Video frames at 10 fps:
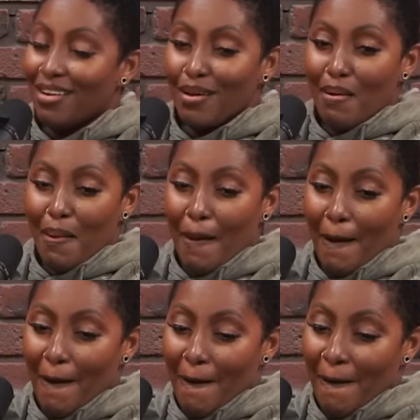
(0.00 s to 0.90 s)
is,
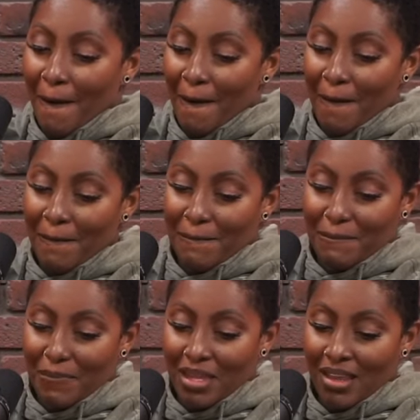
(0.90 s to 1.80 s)
that is. Um,
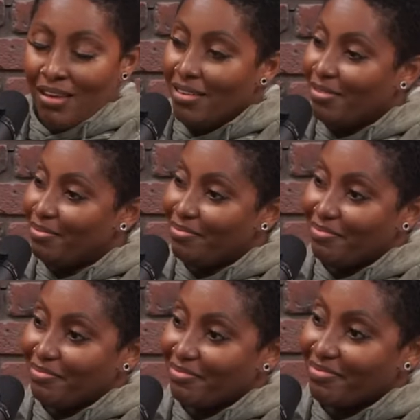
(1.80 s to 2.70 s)
but it's yeah. it's
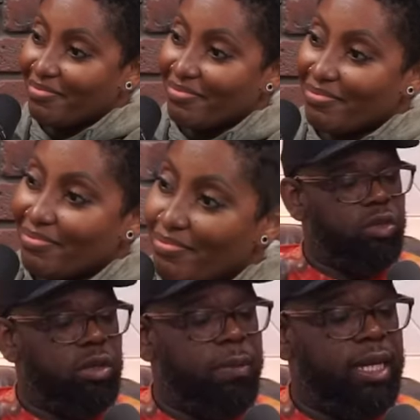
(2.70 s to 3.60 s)
it's awesome. She's
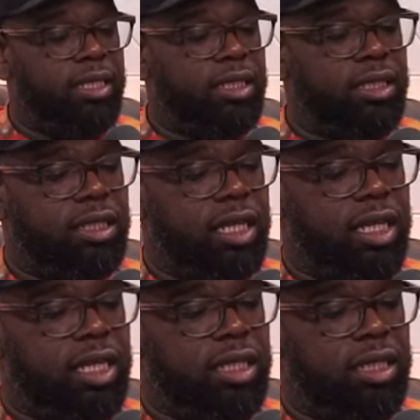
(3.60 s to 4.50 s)
doing amazing,
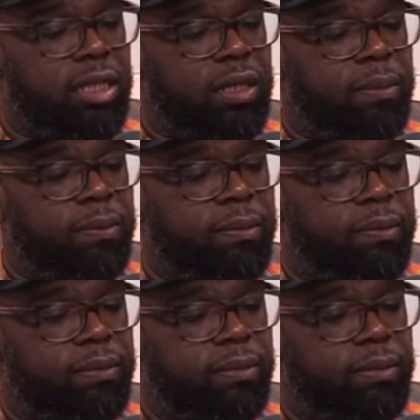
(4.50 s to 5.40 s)
mm-hmm. and um,
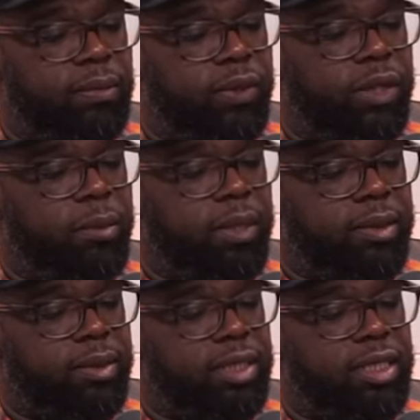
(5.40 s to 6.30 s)
we're in a
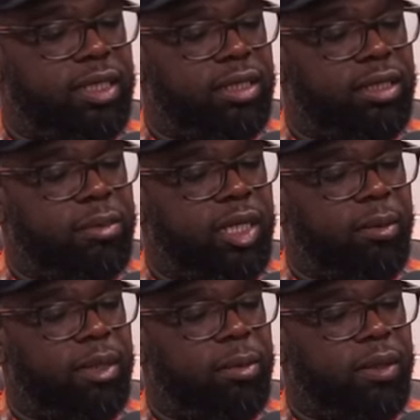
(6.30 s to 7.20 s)
blessed position to be
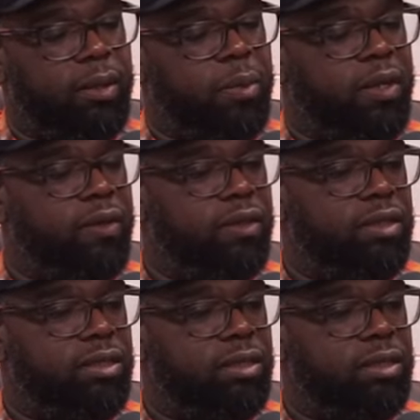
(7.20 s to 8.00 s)
able to be her parents